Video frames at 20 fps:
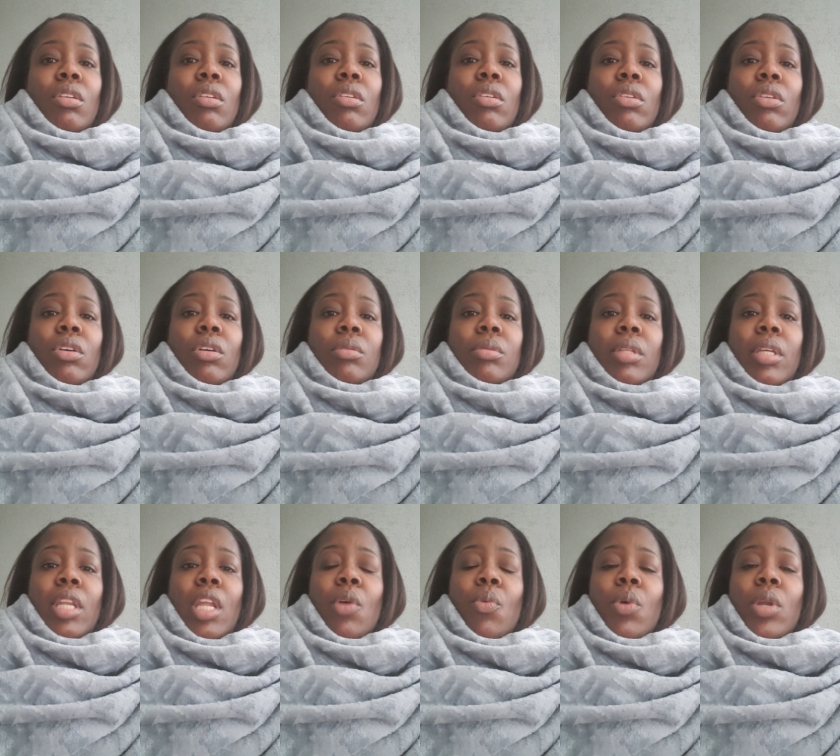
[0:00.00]
You know what I'm
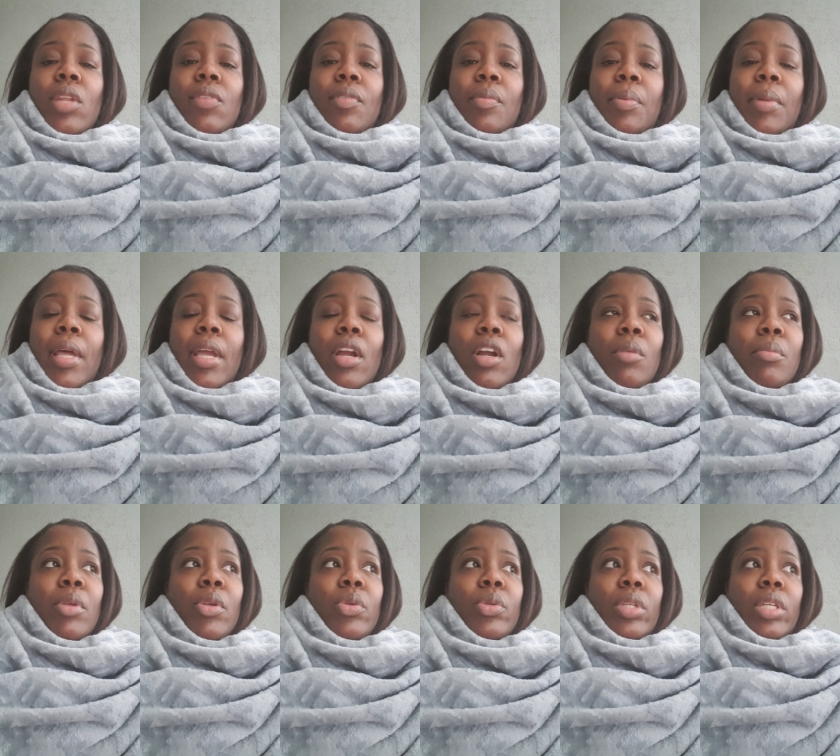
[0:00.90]
saying? They wouldn't even play her
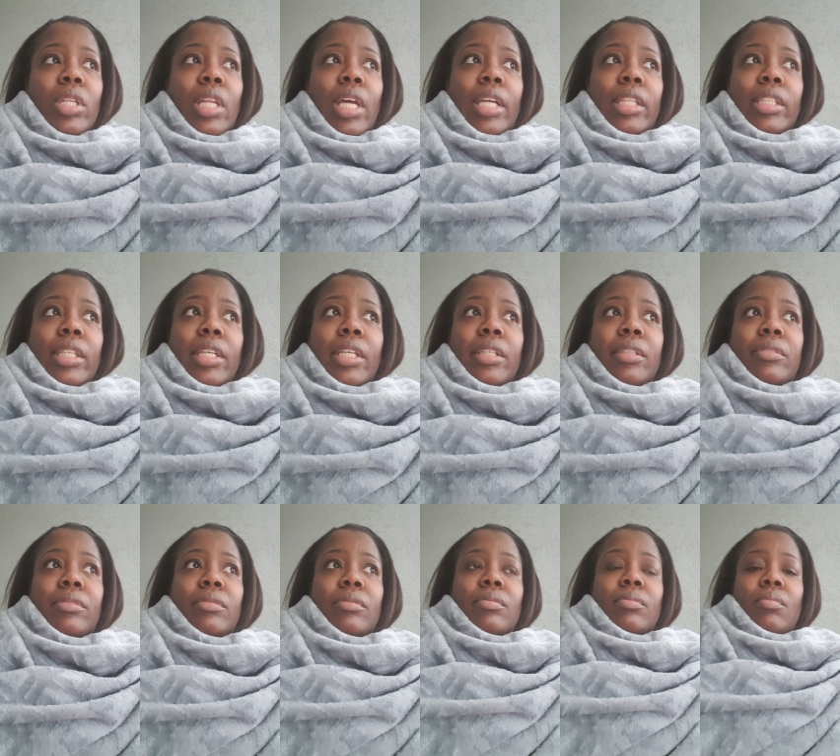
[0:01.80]
music like that
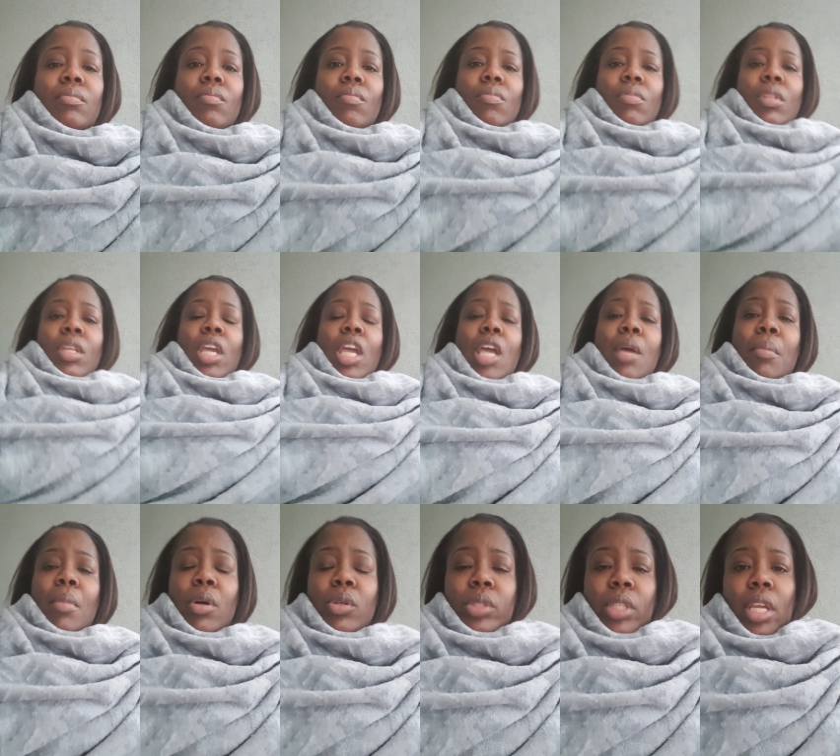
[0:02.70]
in
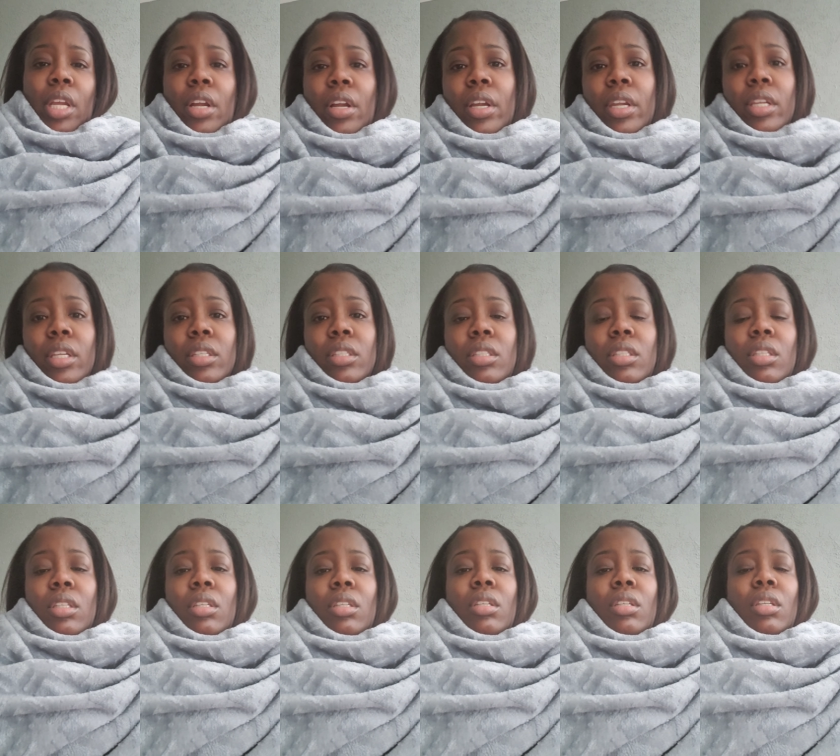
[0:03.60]
most areas.
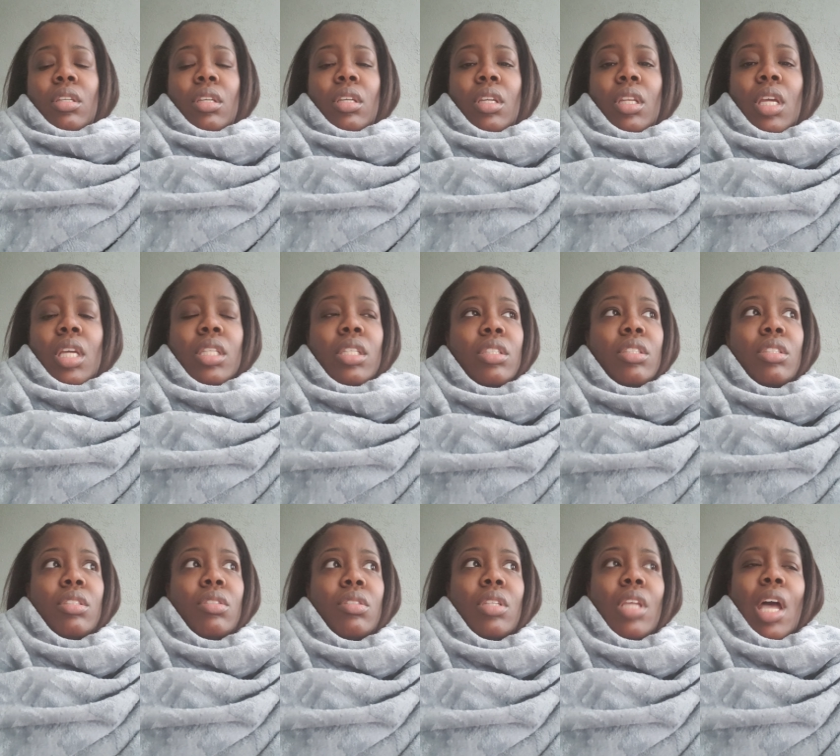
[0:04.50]
And I
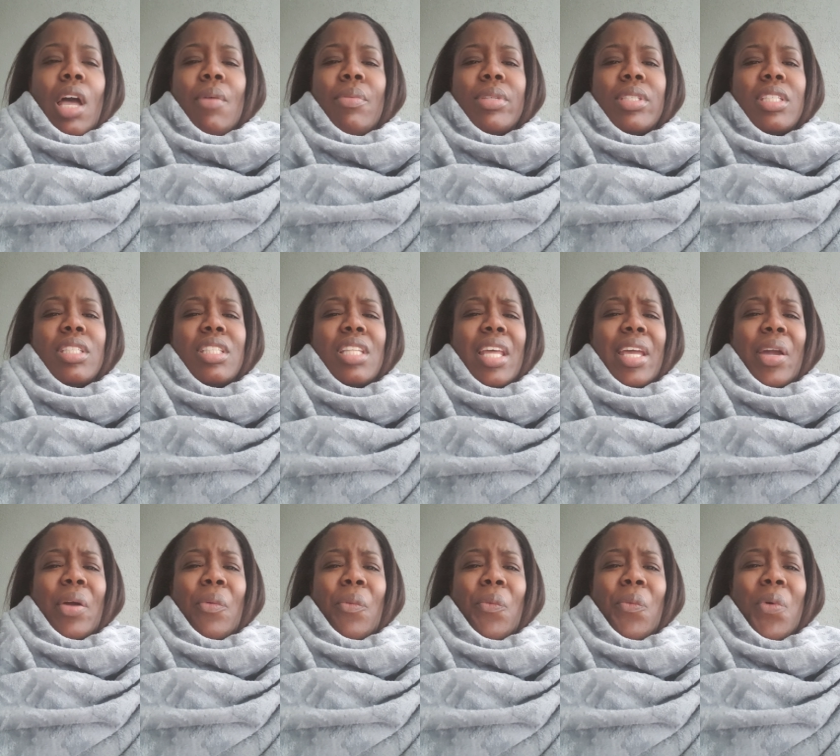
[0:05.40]
just was just
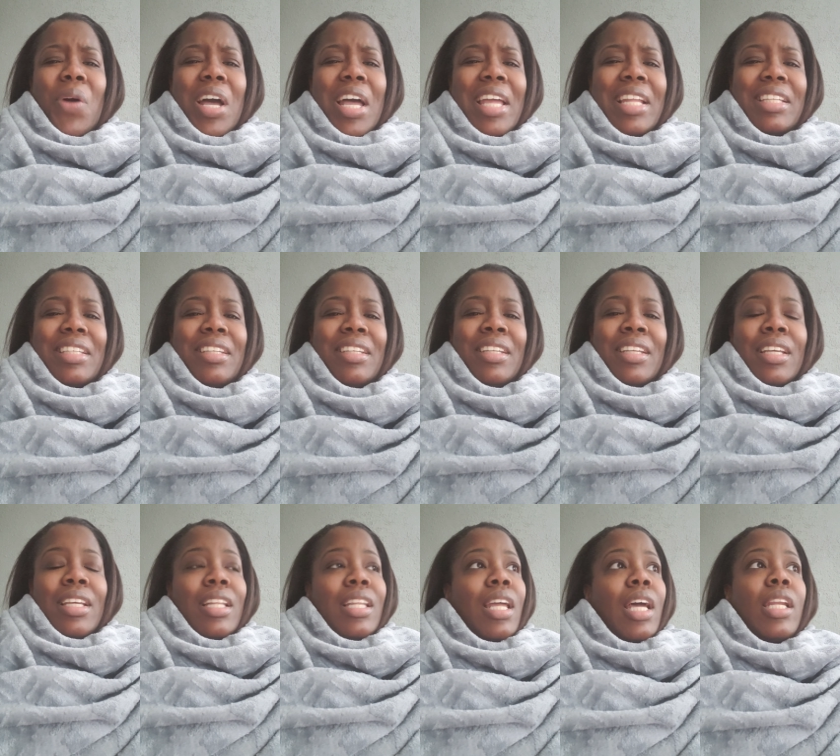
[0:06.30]
like, what?
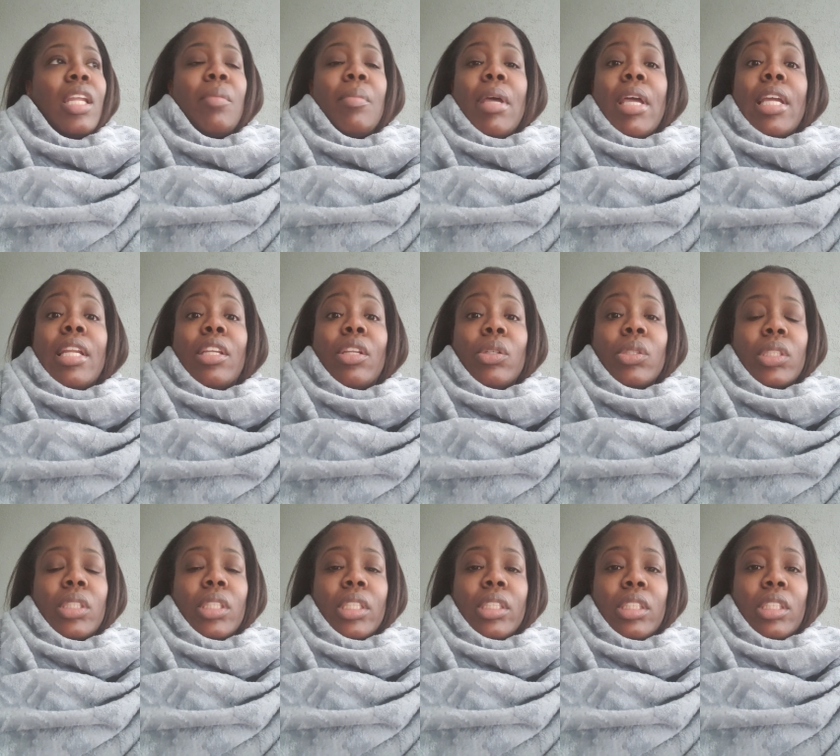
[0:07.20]
Like that made no
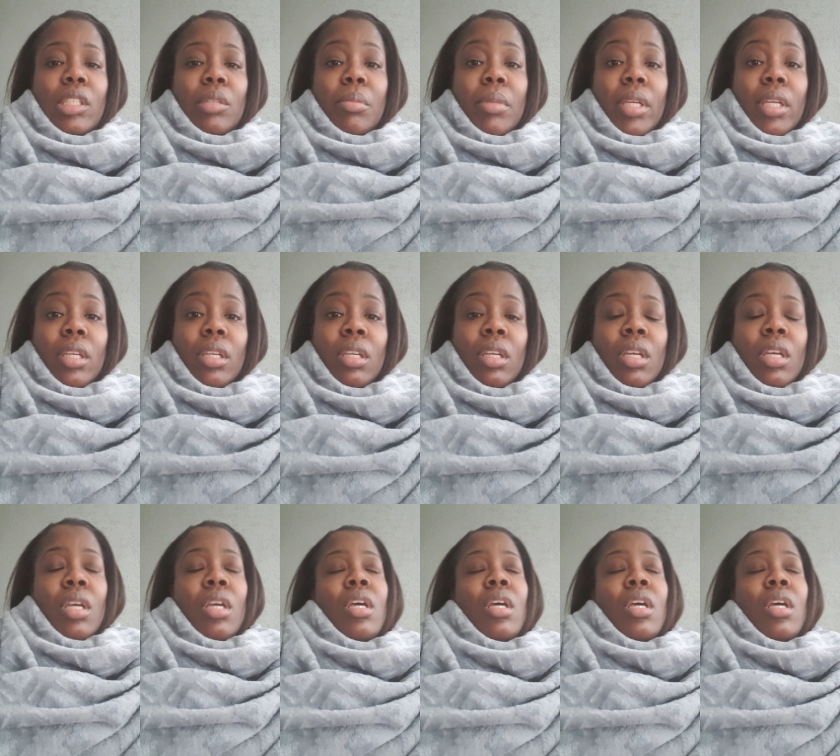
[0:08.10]
sense to me.